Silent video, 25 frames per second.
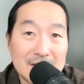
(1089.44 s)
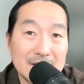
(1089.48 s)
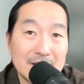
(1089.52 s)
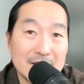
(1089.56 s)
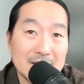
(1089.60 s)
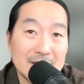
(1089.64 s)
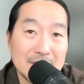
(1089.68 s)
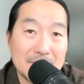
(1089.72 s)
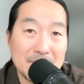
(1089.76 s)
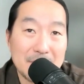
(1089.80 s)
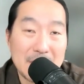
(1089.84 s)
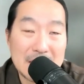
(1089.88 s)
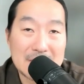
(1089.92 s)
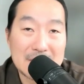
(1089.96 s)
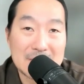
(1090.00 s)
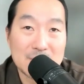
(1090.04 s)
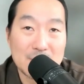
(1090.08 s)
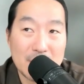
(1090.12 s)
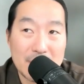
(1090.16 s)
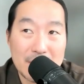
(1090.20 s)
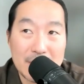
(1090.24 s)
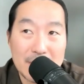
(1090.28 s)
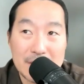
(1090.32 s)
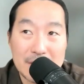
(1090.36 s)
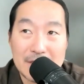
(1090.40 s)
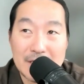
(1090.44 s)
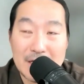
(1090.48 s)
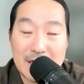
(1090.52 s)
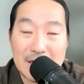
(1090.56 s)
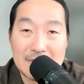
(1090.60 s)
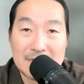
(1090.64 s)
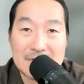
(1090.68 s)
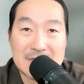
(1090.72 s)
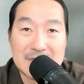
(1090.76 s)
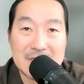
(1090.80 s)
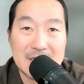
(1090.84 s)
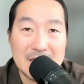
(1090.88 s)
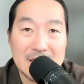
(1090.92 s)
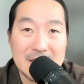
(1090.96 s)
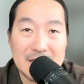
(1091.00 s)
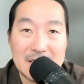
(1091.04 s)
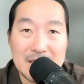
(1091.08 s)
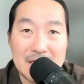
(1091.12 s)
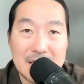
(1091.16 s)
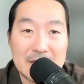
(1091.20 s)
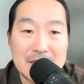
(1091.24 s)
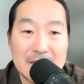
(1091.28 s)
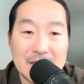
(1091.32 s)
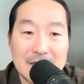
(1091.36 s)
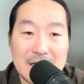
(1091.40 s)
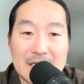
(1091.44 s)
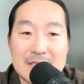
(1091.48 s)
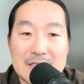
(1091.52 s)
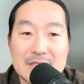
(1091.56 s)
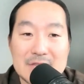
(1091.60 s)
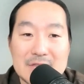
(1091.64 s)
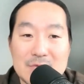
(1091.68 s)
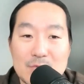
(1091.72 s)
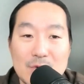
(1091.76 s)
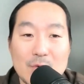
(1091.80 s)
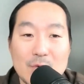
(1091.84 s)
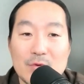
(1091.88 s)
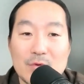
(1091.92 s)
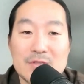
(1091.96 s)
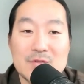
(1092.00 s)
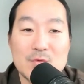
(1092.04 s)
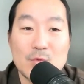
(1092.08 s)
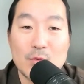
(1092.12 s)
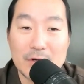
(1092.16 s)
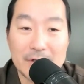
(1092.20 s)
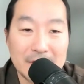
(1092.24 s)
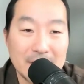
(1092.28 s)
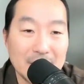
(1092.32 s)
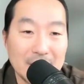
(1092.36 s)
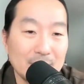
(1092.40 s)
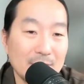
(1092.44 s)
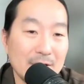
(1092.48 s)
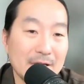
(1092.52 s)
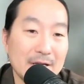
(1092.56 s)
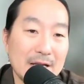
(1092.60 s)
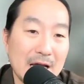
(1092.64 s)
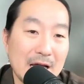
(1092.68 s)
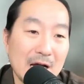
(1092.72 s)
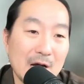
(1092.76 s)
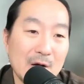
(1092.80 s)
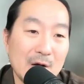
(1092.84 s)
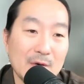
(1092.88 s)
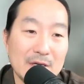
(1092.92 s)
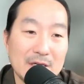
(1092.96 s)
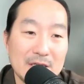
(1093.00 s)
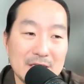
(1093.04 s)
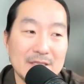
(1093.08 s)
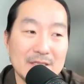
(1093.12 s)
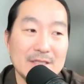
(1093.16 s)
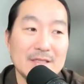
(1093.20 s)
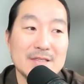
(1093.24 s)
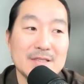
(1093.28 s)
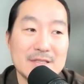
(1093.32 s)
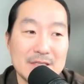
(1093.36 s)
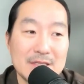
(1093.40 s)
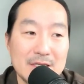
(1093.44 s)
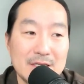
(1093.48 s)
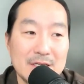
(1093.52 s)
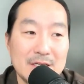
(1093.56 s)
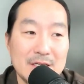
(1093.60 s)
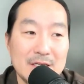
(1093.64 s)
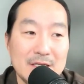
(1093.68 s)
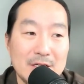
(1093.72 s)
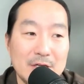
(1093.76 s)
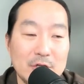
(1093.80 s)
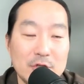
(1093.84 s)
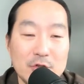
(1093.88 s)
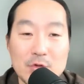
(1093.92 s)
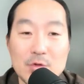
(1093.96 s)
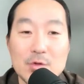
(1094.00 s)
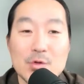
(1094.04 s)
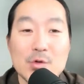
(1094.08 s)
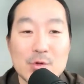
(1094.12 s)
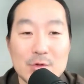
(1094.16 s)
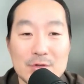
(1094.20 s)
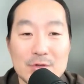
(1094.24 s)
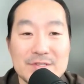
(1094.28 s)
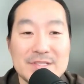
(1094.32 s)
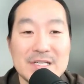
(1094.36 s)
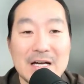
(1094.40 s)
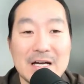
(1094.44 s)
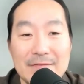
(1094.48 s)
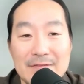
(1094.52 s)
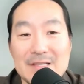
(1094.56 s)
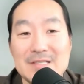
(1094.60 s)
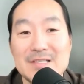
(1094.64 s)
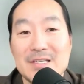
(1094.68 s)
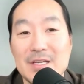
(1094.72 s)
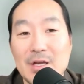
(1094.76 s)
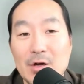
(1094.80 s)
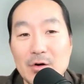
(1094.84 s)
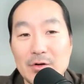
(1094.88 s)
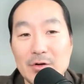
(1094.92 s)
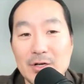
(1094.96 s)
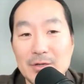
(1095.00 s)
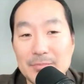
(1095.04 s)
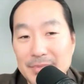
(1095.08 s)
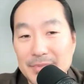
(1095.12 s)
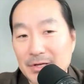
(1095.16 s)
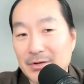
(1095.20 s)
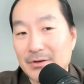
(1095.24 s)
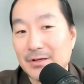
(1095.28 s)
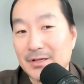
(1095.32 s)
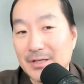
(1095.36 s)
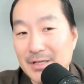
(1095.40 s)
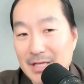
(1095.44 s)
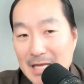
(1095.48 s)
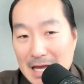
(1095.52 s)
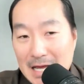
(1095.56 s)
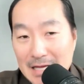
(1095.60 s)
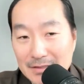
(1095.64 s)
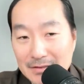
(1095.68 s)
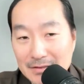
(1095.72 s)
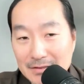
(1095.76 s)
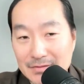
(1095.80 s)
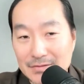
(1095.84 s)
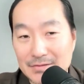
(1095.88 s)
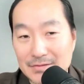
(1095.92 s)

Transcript: I think that the best way that I've seen, and I think that's what's working right now, is you yourself as the owner appearing in the ad,